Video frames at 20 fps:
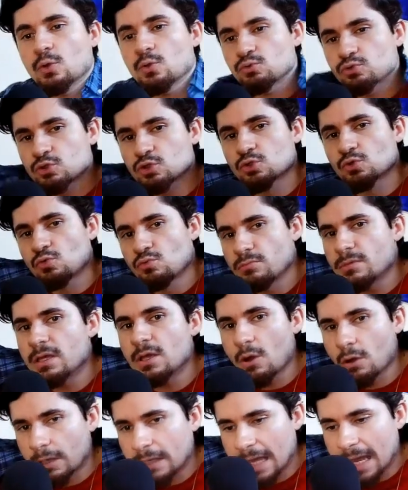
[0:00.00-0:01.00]
sue me,
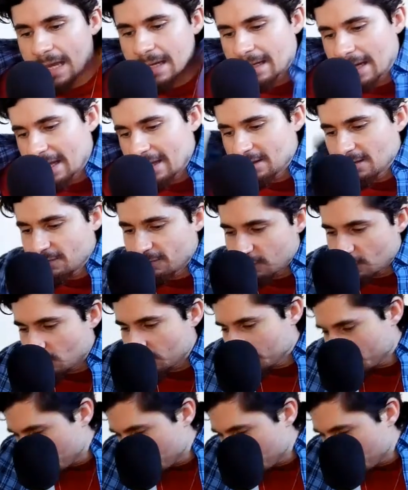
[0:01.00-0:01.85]
okay, lady, for